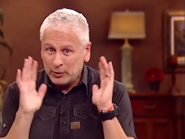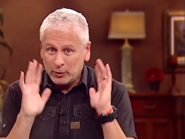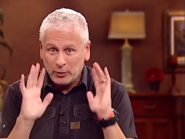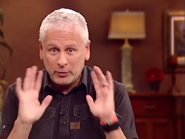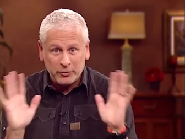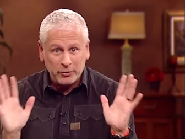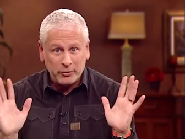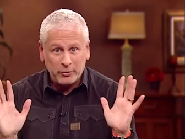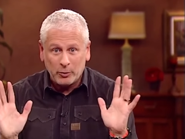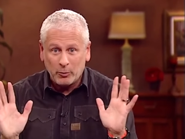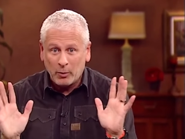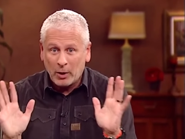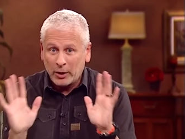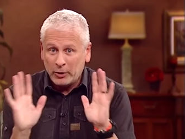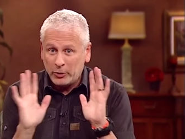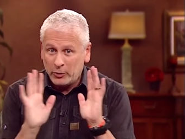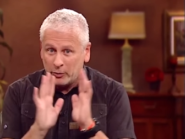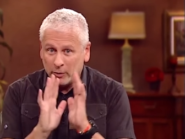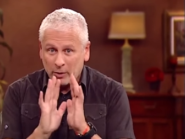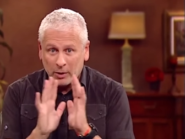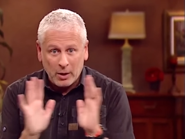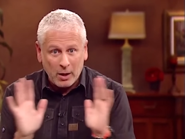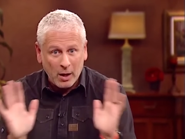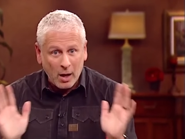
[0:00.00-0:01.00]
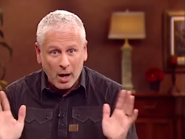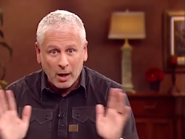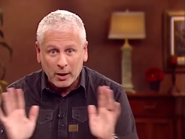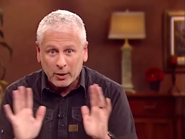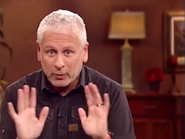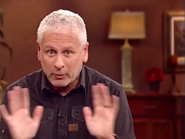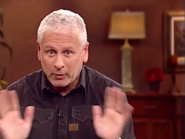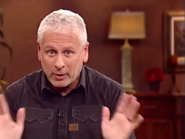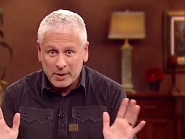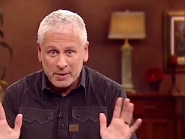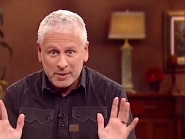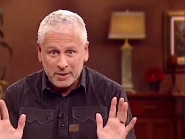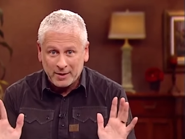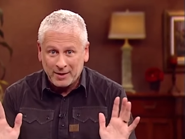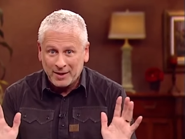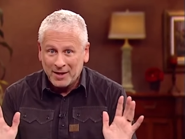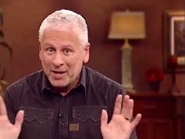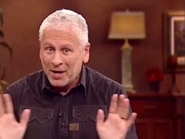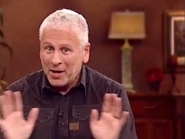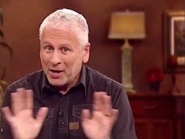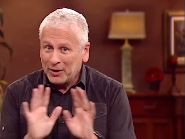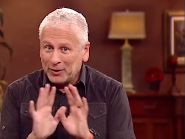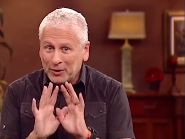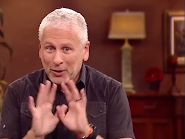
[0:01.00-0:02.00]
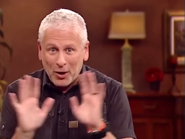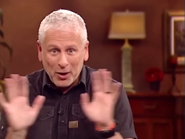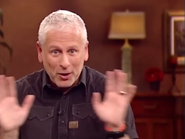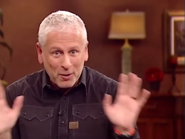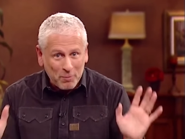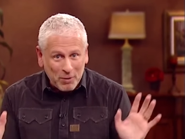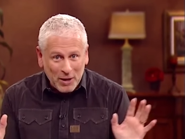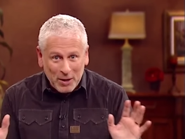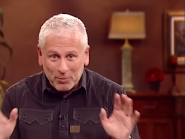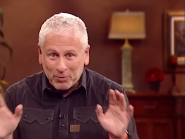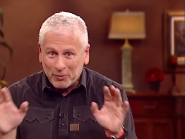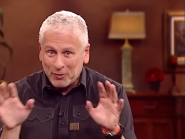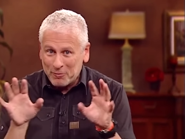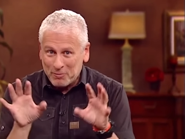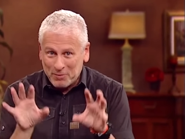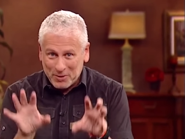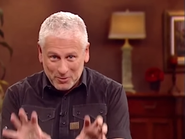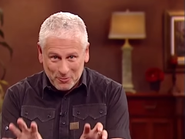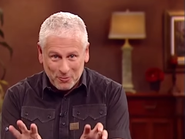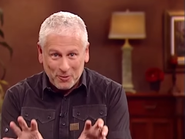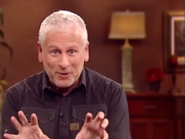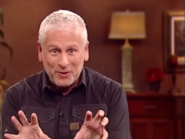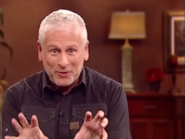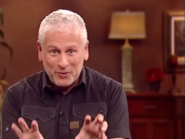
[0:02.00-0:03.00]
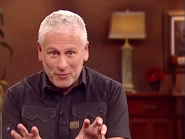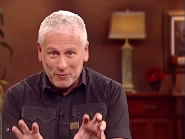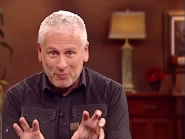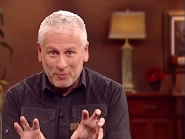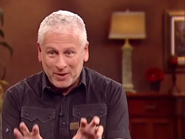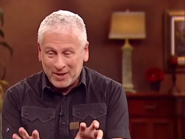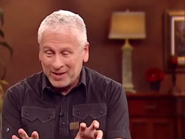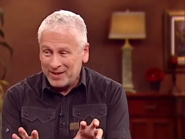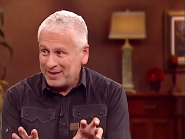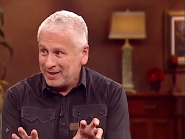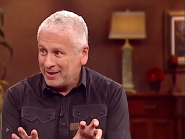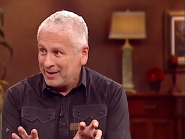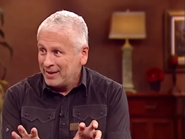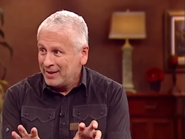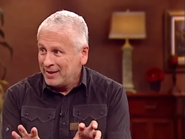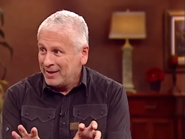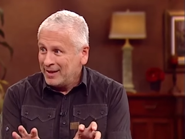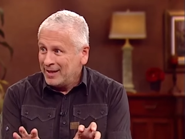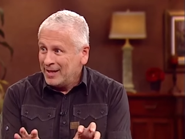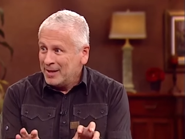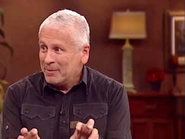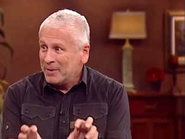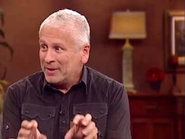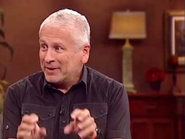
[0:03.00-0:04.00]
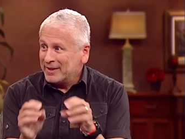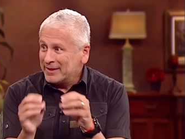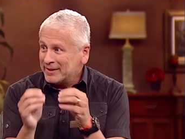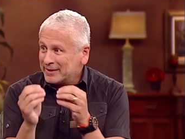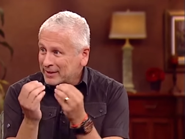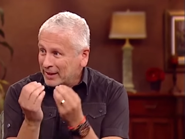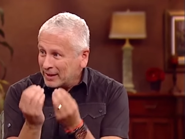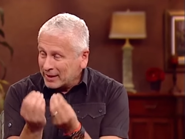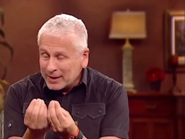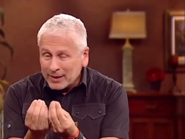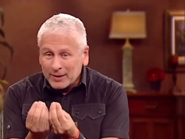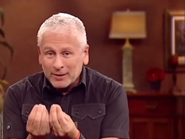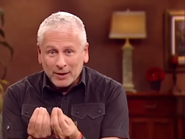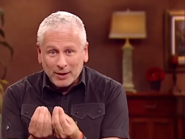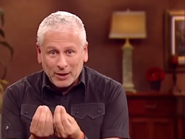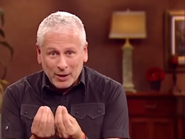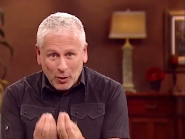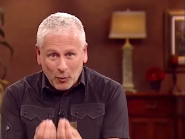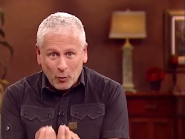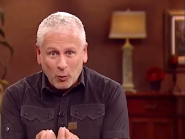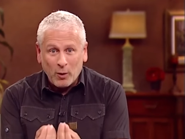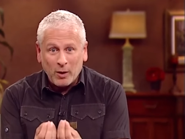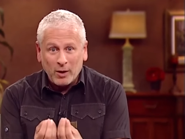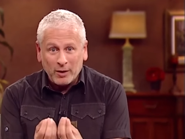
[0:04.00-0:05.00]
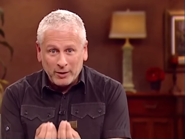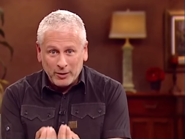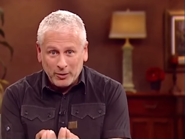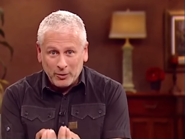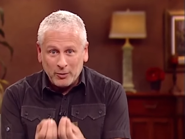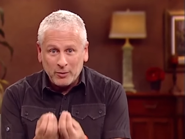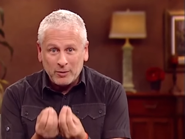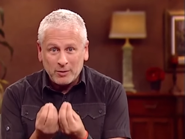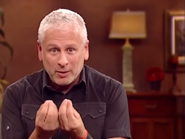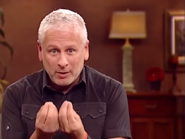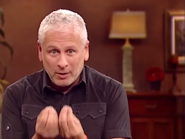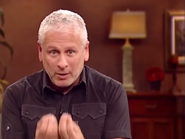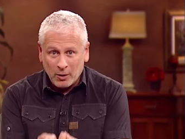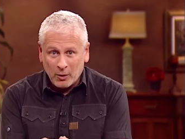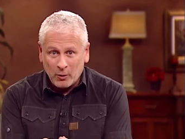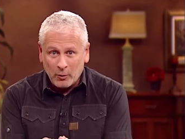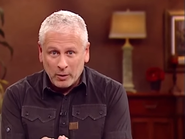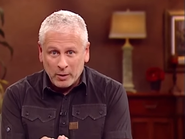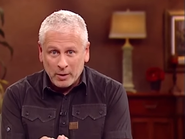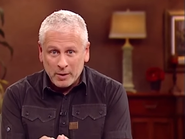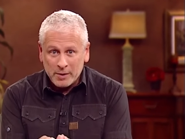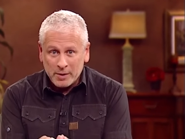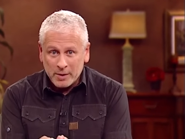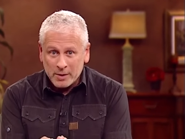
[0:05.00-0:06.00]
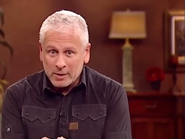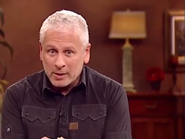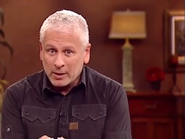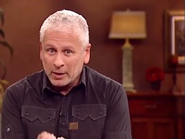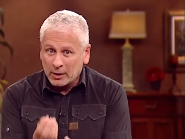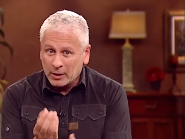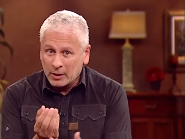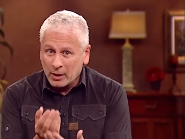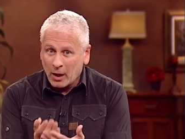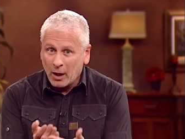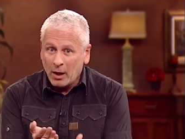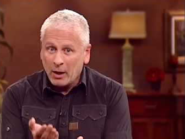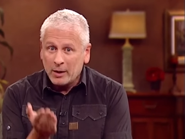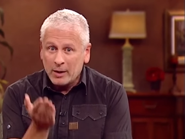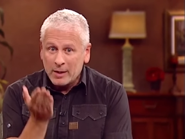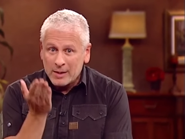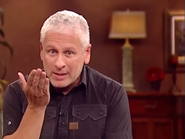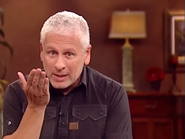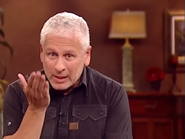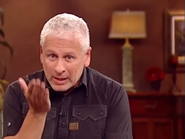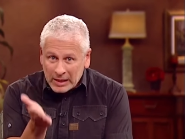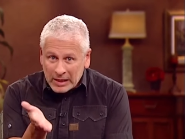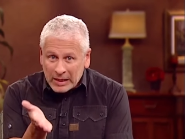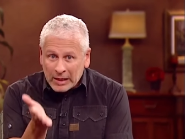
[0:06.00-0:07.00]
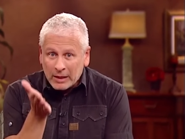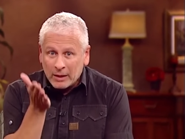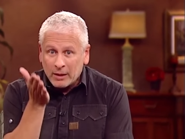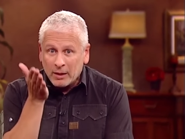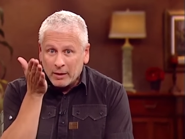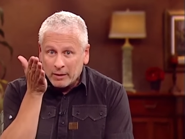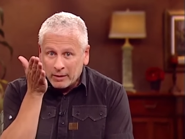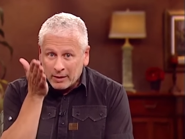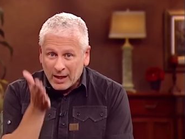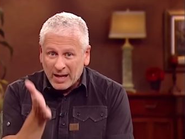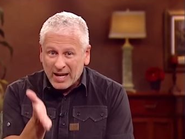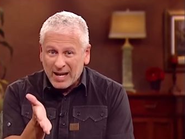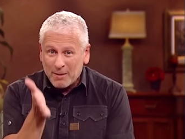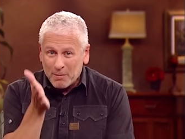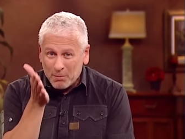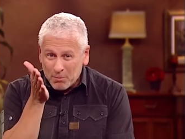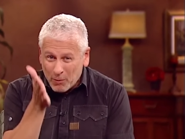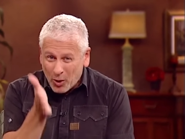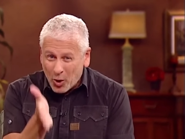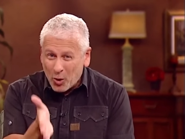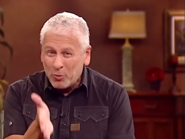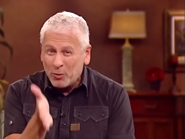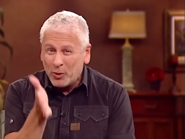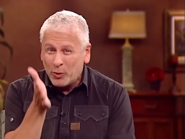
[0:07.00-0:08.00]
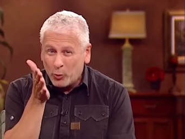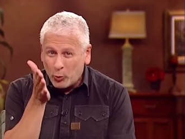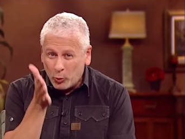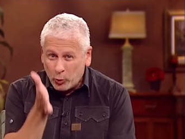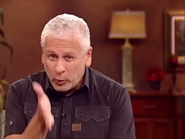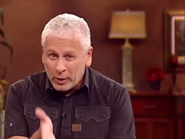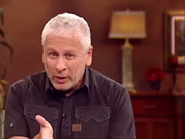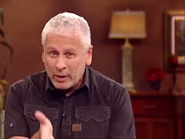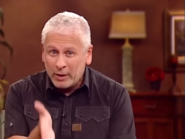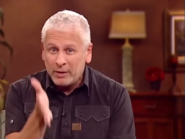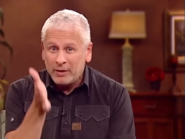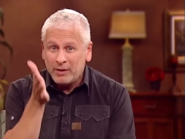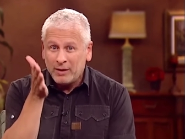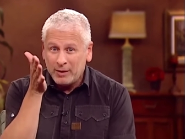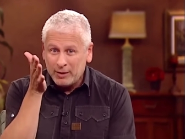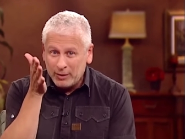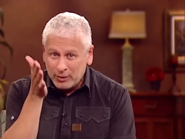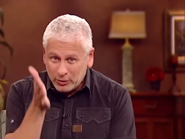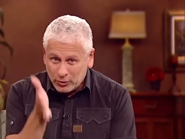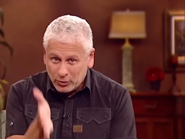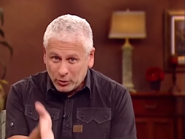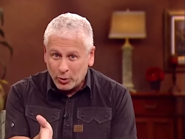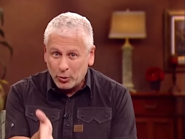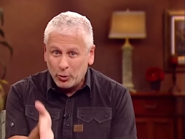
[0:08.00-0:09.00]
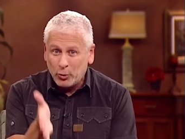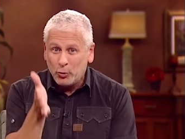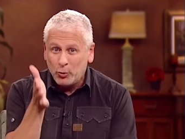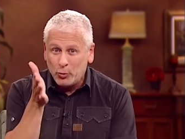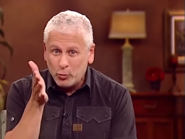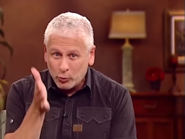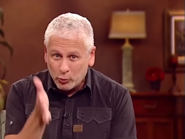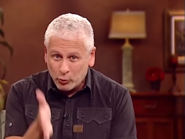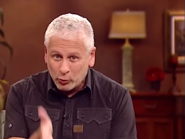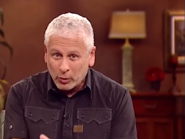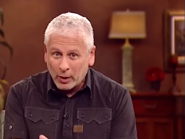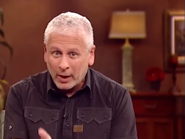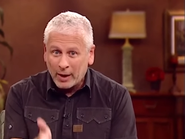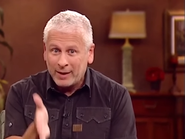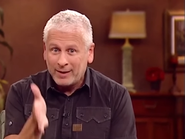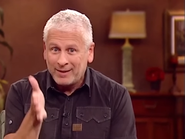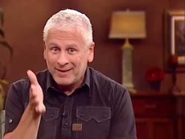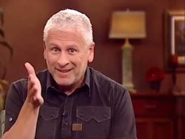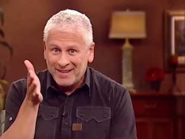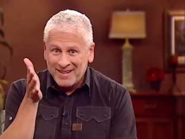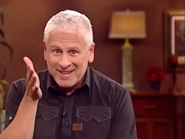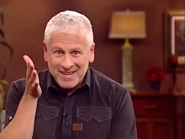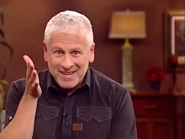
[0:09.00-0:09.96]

and losing your mind. You are not crazy. A lot of people have been where you've been. But the second thing I want you to know is, is that God is in that moment with you right